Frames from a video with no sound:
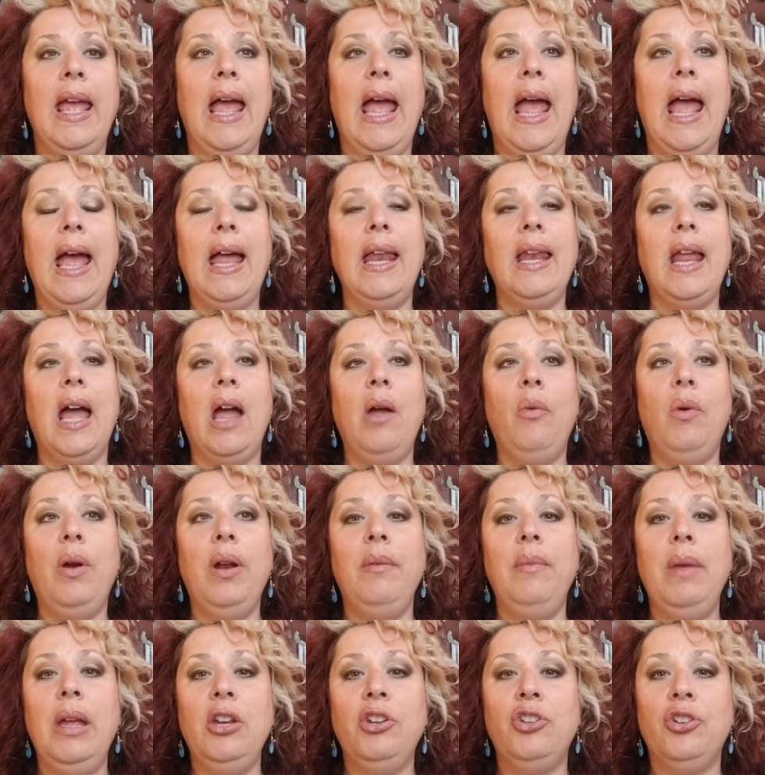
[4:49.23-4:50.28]
And I want
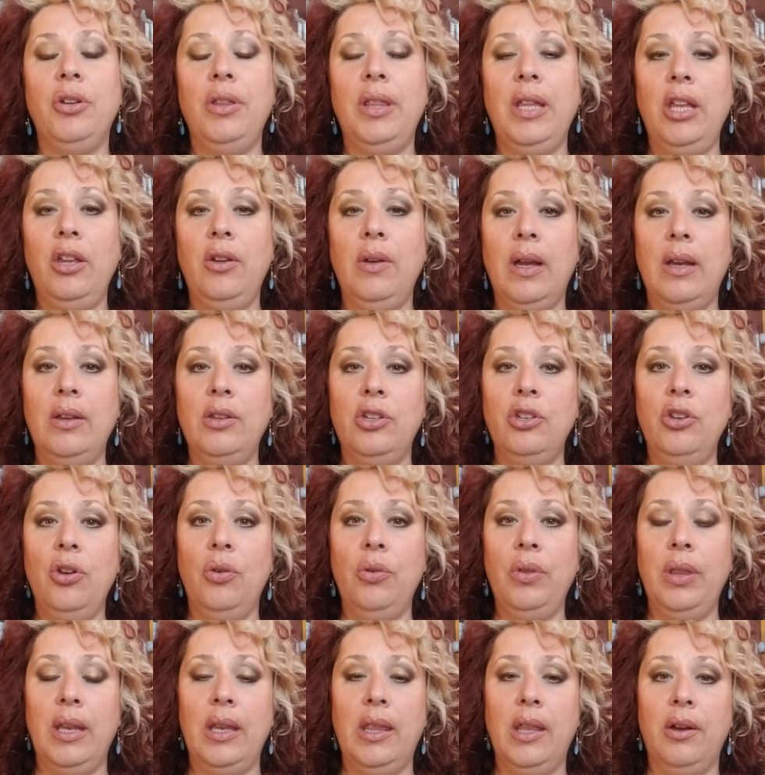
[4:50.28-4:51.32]
to make sure that you guys
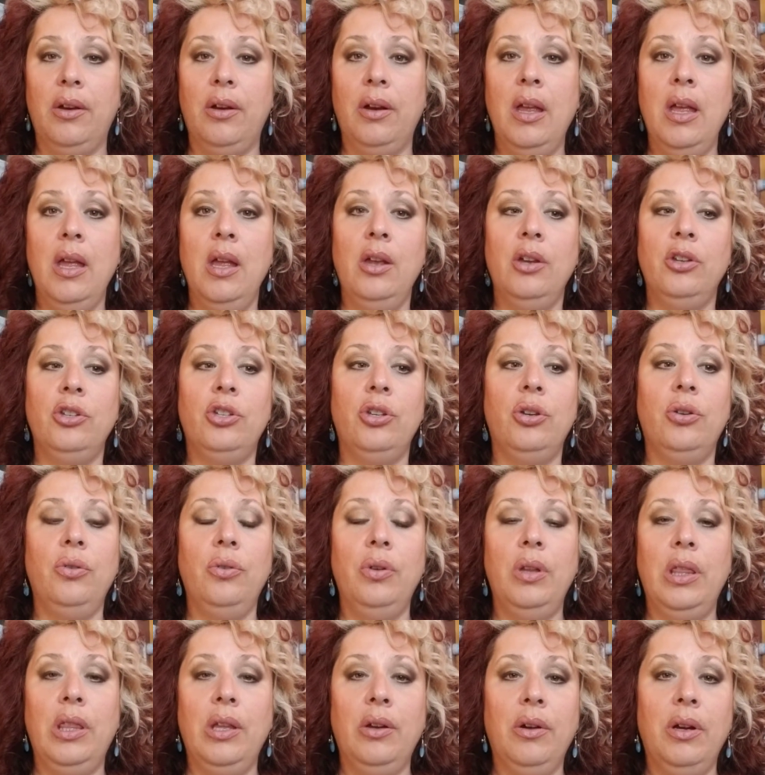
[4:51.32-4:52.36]
know that there
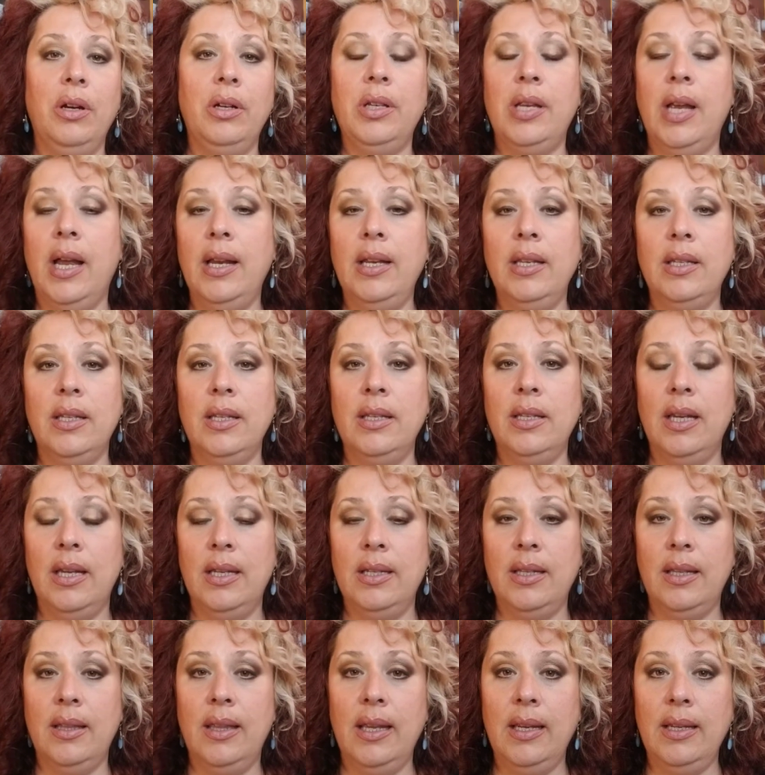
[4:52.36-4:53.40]
are tons and
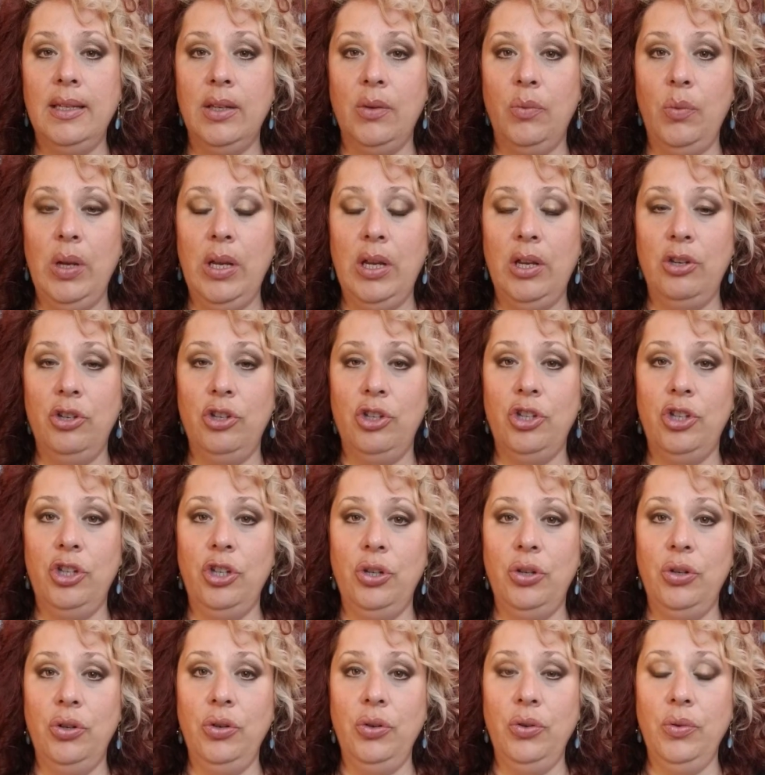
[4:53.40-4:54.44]
tons of things that we can
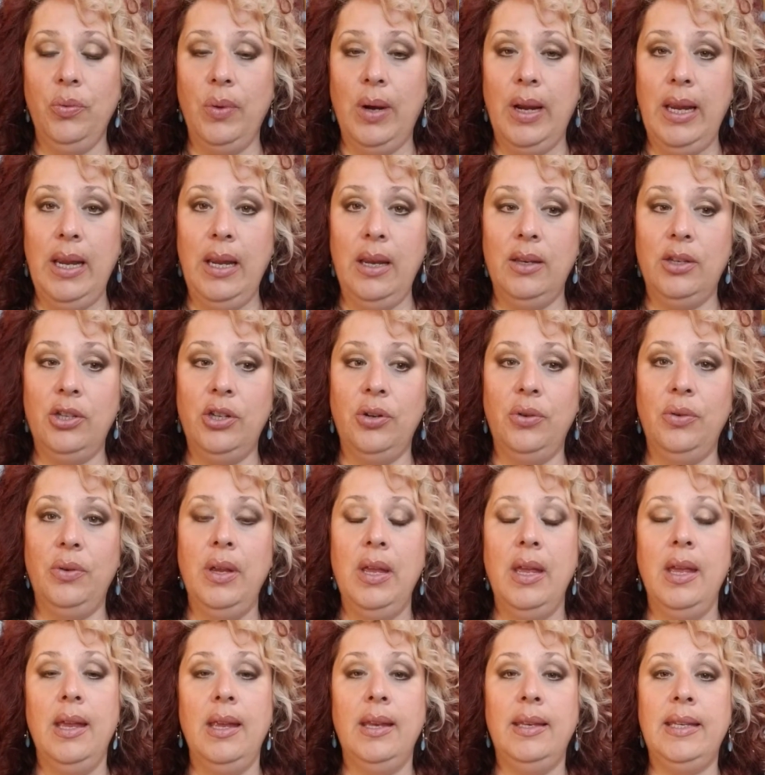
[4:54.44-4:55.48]
do, right? So
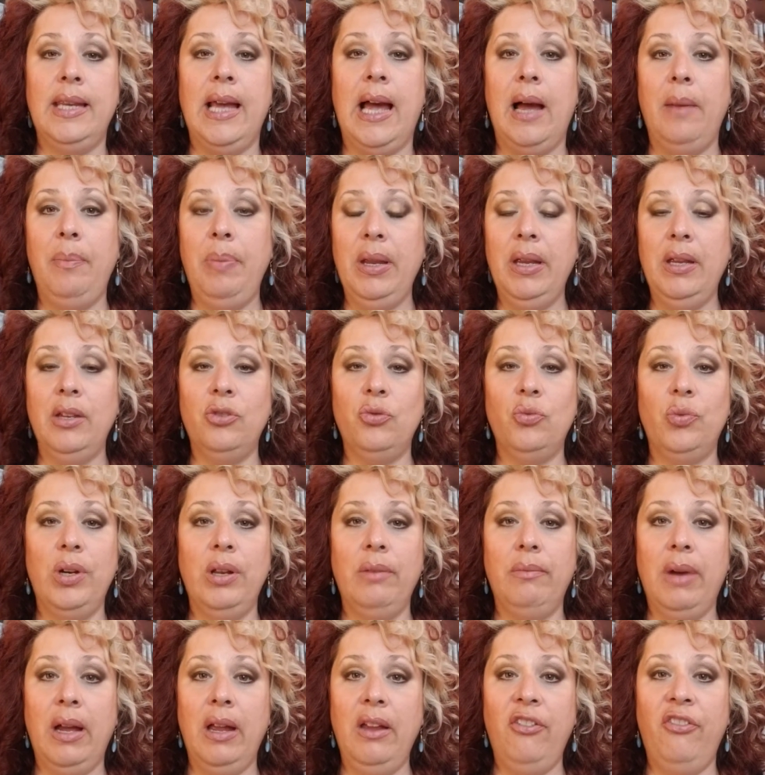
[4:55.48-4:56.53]
tapping is one
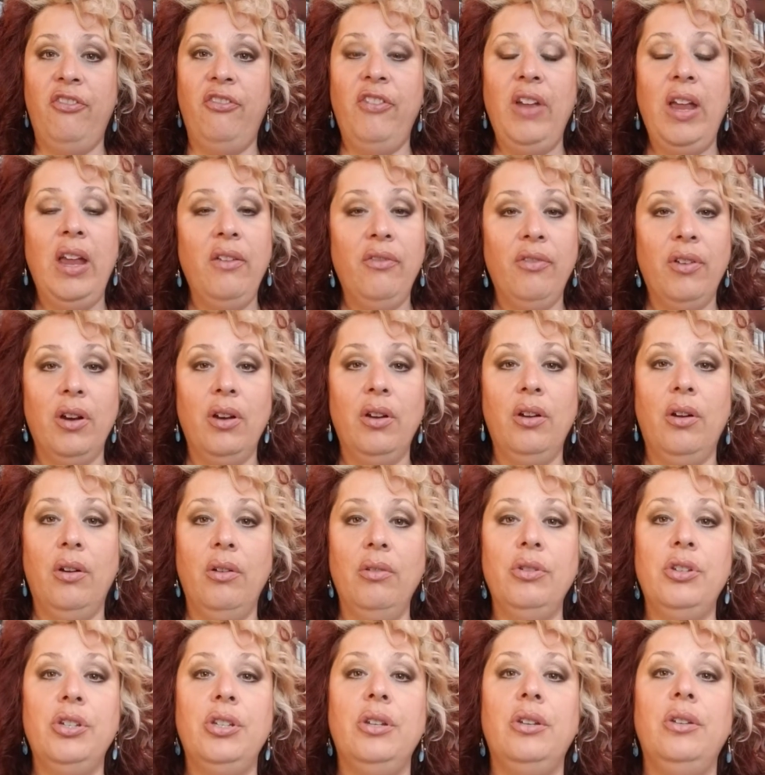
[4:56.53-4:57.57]
of my favorite
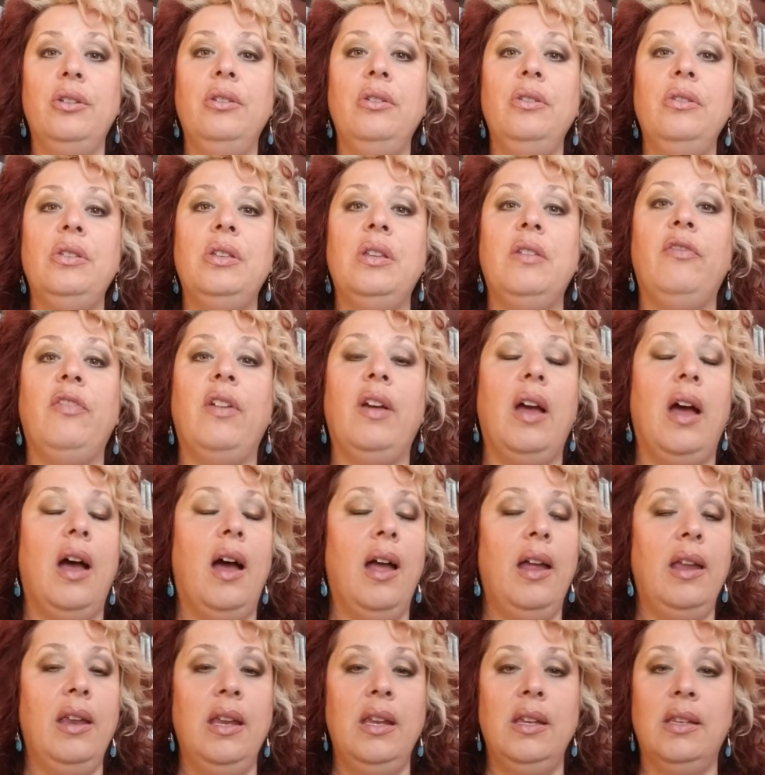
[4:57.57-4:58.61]
go-tos if
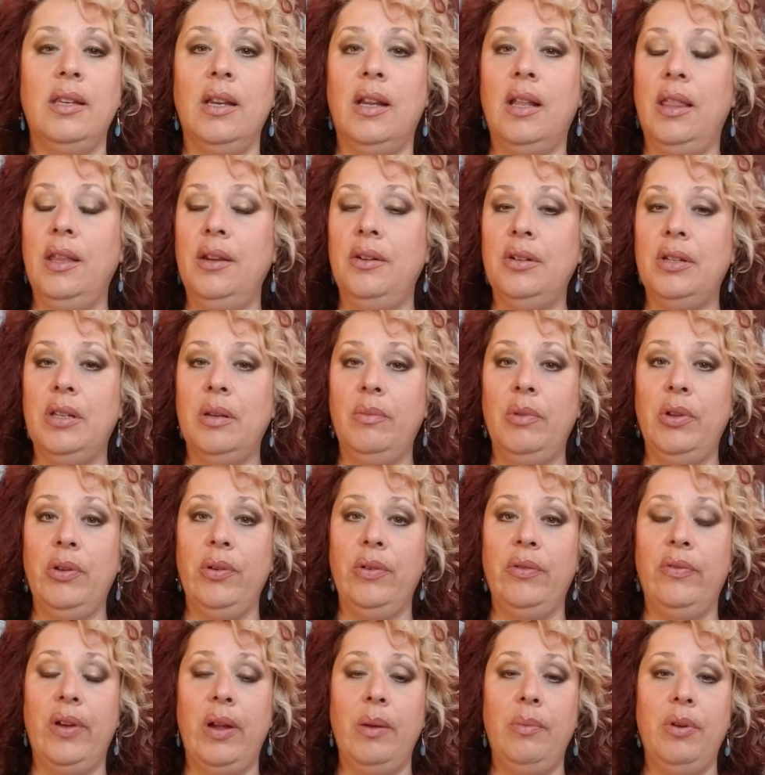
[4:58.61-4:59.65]
I need to clear some
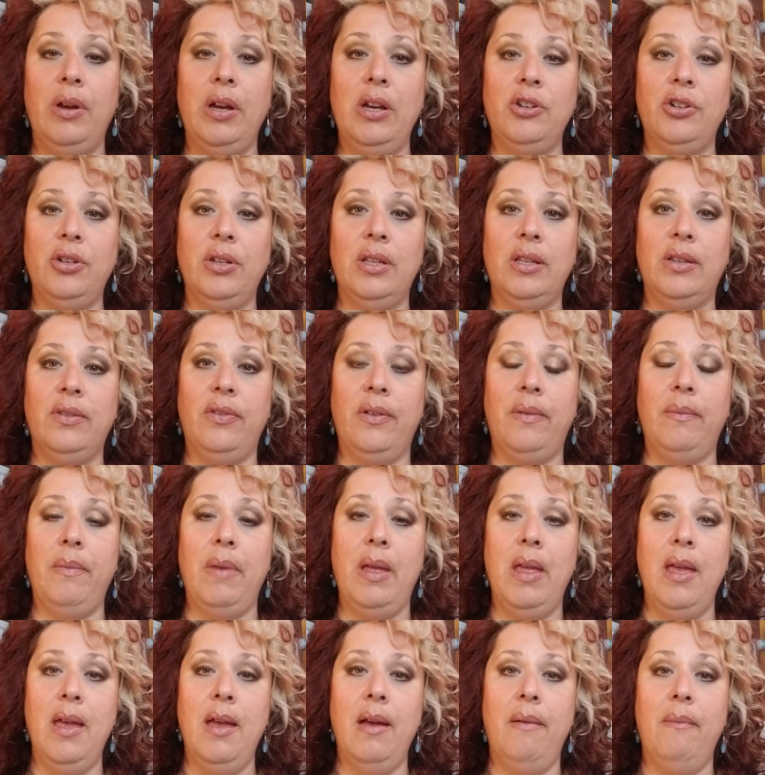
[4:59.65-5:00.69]
lower vibrations from
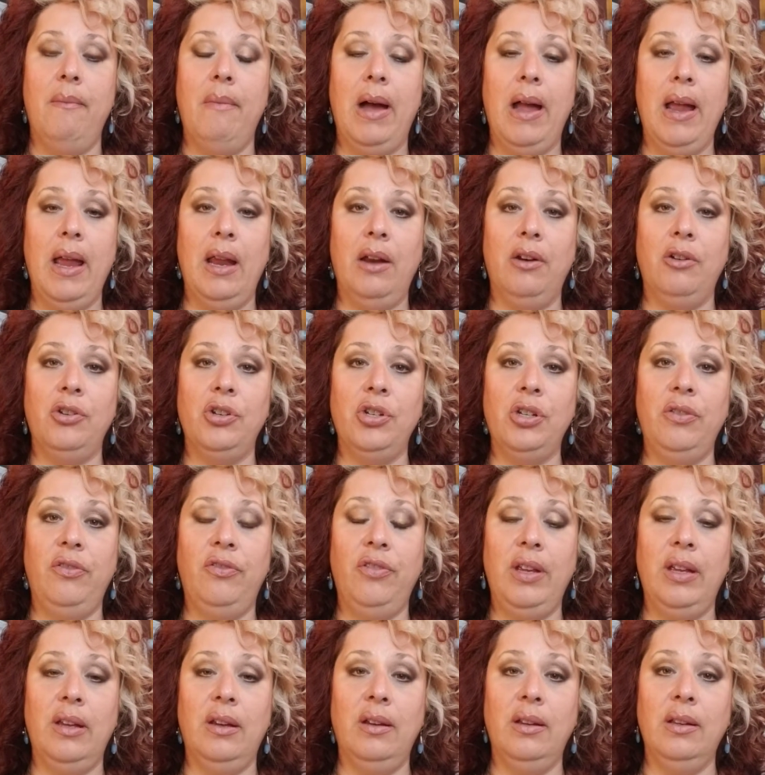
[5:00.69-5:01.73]
my energy
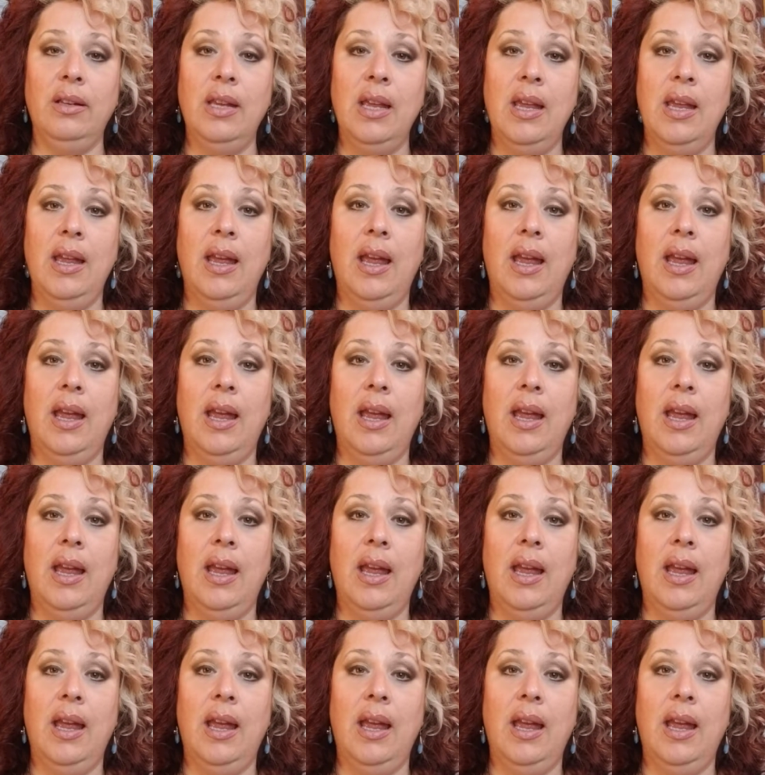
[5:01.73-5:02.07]
field.